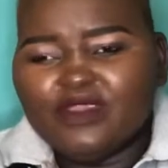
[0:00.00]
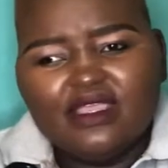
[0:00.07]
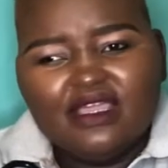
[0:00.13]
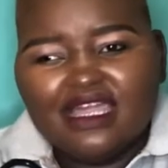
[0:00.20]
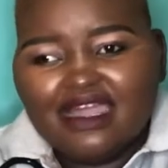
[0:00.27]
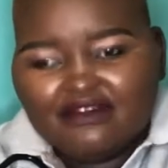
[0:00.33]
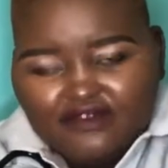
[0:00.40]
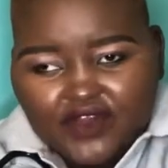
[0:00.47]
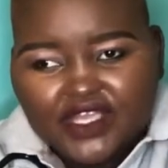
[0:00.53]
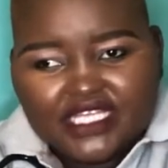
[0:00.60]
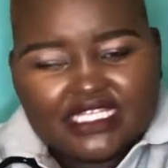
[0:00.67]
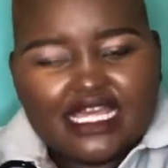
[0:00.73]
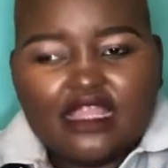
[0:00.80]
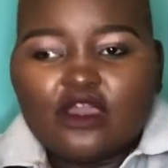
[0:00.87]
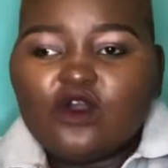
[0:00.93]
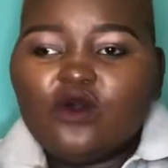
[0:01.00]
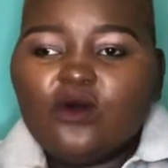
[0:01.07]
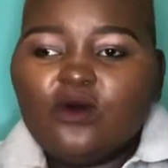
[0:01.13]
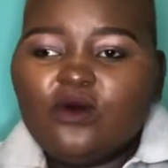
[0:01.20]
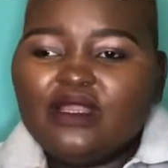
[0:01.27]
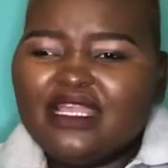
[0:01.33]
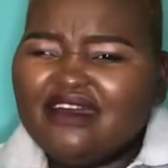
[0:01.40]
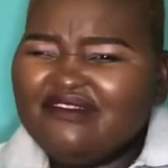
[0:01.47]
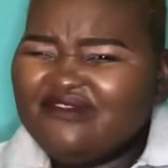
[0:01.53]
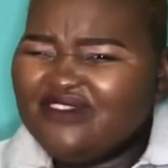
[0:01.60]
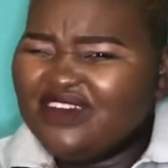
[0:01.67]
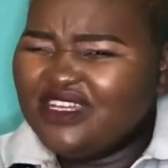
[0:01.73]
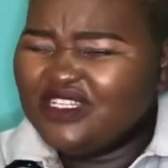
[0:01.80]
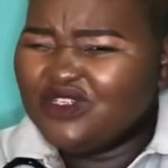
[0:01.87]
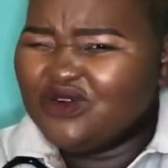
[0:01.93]
Avoid alcohol.
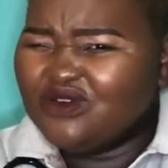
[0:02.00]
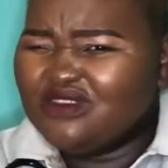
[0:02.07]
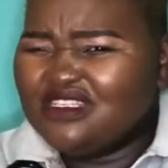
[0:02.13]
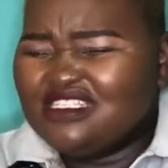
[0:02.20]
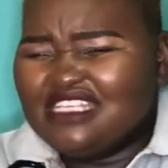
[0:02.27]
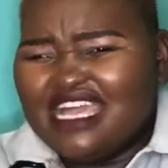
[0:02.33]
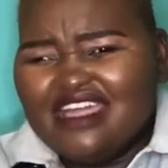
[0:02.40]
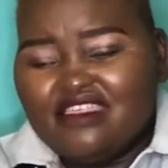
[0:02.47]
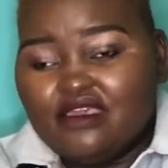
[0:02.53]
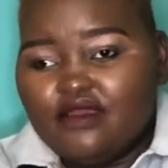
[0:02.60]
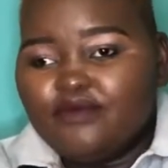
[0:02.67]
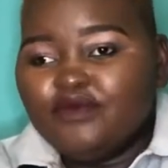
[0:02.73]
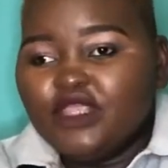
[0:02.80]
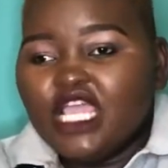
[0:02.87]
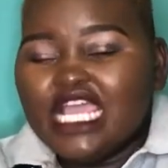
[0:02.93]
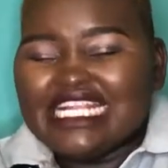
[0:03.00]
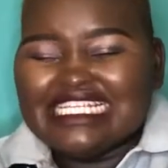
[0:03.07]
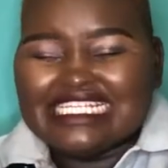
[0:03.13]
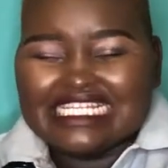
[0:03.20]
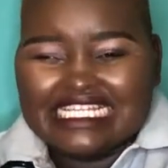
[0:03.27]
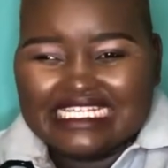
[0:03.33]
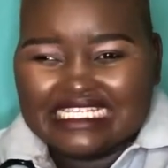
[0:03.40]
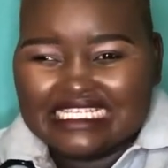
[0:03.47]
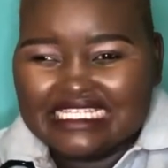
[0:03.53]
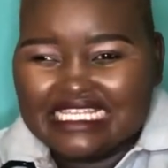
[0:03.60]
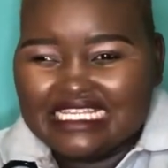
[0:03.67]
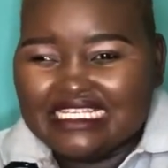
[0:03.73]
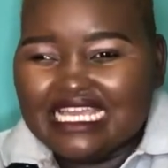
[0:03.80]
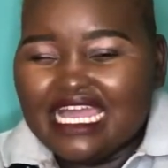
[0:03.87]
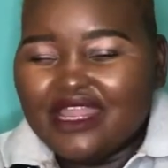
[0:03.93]
Avoid all these other drinks that
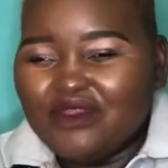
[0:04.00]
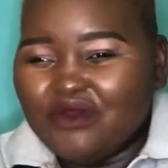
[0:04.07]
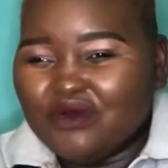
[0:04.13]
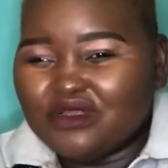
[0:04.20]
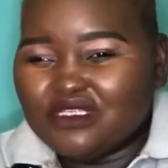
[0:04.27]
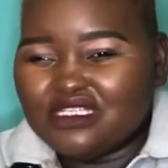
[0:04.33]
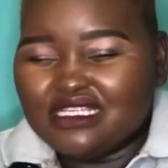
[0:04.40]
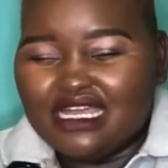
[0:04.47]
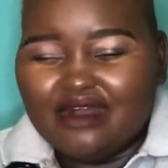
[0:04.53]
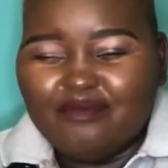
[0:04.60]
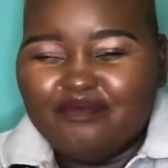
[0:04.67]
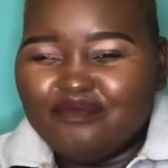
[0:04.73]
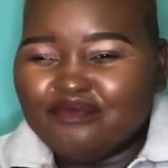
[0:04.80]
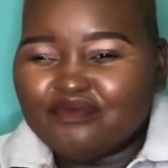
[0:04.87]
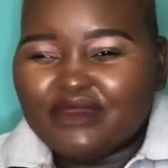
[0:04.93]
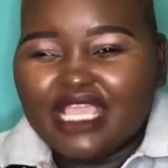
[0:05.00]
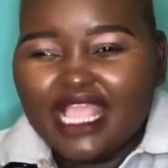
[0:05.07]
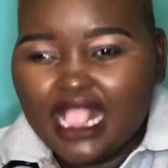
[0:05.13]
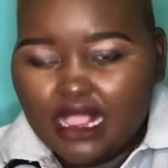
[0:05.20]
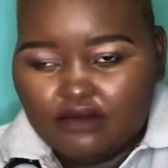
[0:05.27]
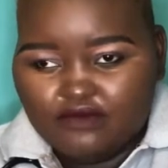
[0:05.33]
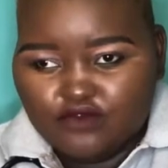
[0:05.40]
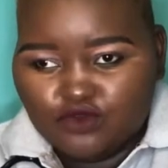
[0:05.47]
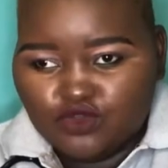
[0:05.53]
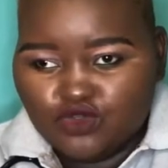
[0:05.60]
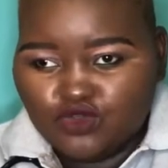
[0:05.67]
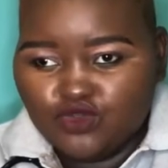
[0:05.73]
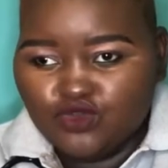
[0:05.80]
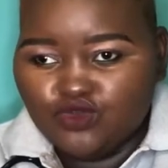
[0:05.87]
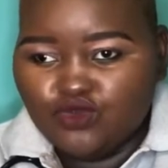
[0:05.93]
are not helpful to
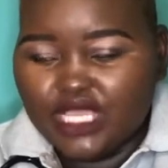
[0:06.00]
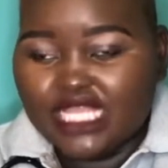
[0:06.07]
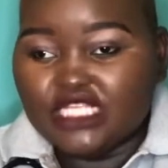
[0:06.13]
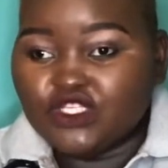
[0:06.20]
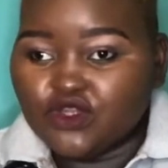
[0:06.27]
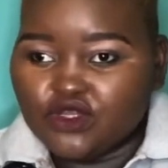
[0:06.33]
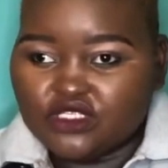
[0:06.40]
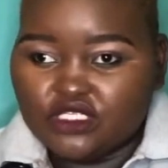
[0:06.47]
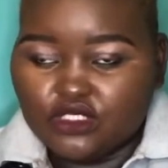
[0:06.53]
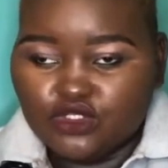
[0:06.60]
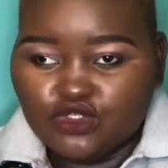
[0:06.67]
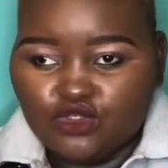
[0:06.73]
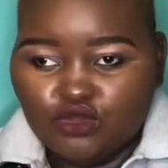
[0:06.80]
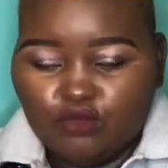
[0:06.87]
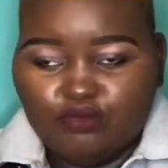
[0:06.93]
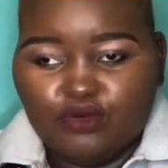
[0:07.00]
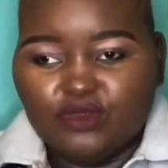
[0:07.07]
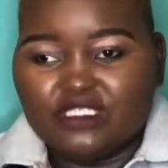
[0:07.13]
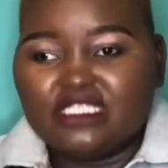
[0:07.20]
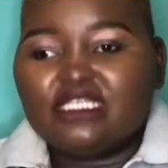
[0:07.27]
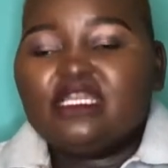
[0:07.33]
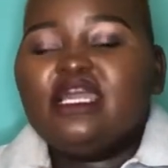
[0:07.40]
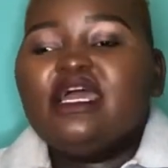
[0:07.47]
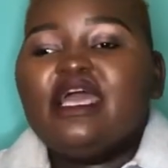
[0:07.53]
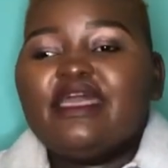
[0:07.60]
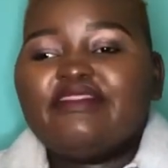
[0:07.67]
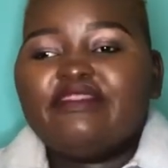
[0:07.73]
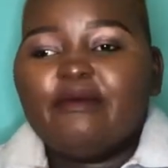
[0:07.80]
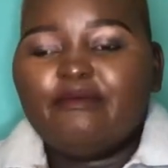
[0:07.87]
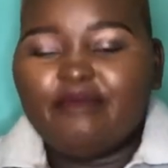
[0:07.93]
you and toxic to your body. The
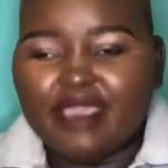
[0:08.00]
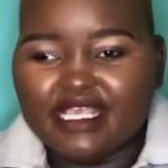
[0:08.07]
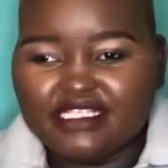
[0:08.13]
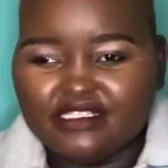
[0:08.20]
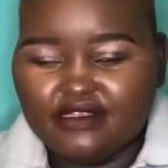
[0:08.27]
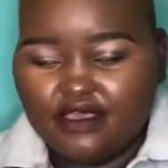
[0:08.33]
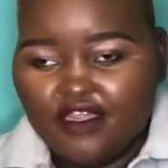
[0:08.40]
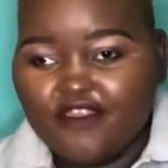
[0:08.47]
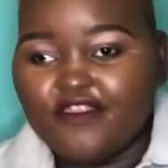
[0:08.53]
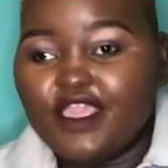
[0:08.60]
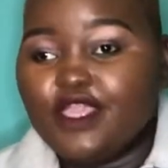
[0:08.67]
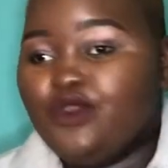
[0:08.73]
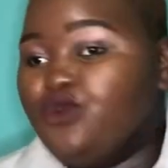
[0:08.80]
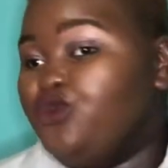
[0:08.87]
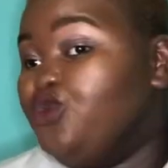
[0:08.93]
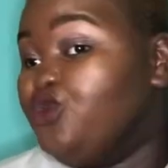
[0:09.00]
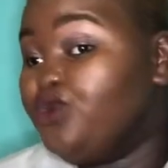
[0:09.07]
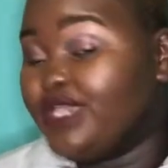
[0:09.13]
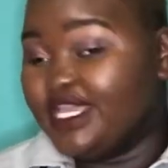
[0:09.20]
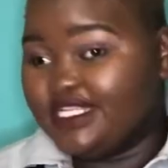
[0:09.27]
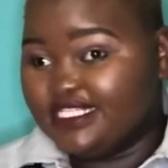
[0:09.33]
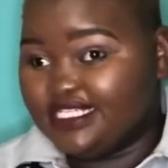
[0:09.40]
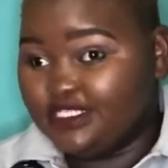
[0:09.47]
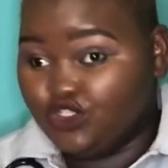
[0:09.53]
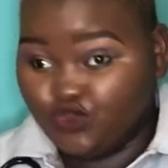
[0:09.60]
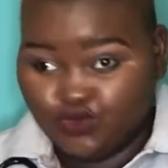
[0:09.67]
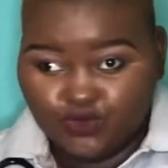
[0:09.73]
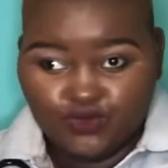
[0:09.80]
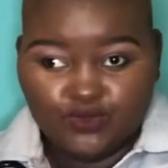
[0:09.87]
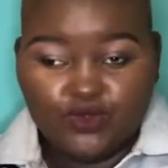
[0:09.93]
best thing you can
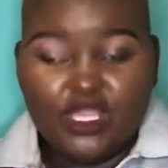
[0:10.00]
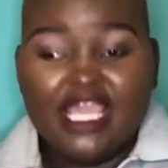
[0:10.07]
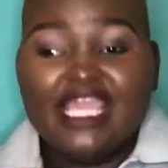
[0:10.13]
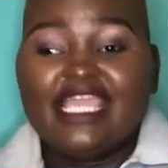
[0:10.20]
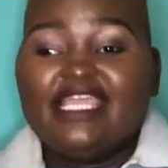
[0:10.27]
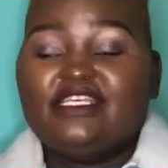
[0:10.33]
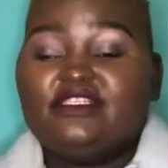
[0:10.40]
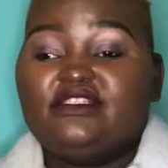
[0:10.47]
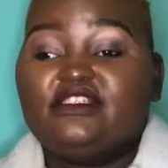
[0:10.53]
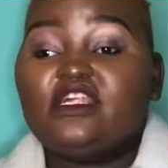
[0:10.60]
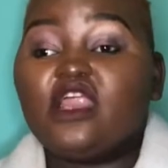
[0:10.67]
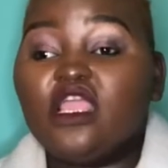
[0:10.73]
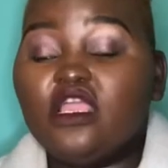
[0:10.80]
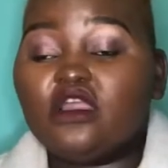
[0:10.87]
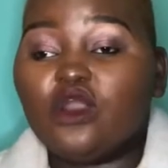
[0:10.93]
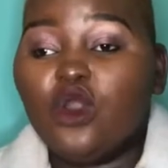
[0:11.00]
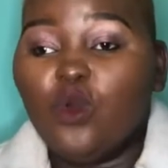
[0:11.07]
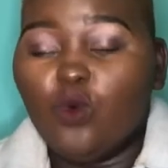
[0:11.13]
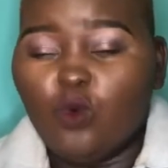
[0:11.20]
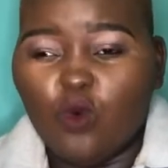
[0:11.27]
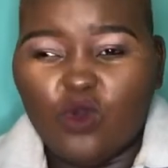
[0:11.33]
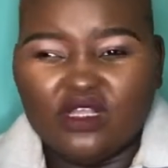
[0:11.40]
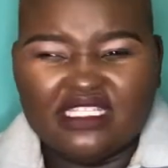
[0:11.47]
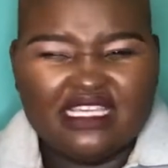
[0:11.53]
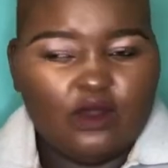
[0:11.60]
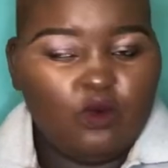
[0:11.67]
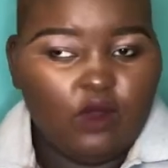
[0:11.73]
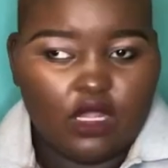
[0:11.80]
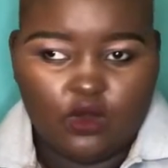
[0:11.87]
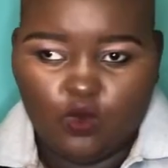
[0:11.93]
do is drink water
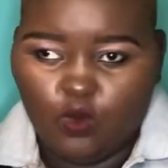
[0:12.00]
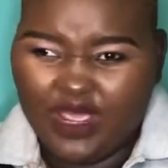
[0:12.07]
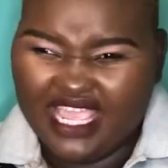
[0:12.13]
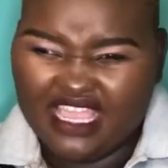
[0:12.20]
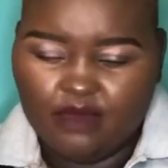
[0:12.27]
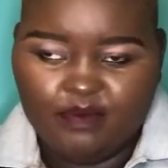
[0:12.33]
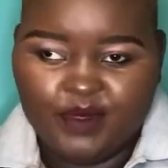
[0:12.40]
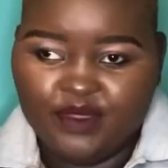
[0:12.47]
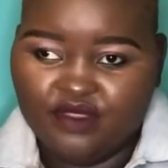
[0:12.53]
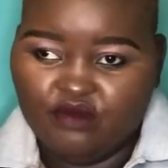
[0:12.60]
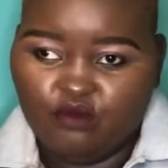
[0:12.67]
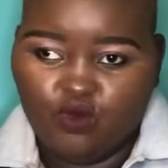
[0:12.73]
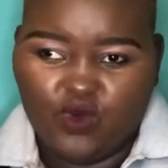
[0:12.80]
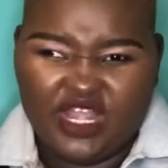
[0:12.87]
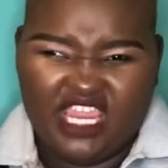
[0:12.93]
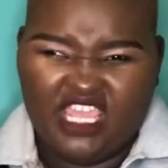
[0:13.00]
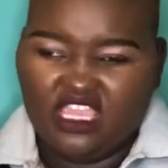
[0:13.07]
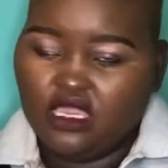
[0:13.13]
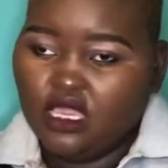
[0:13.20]
when you wake up in the morning.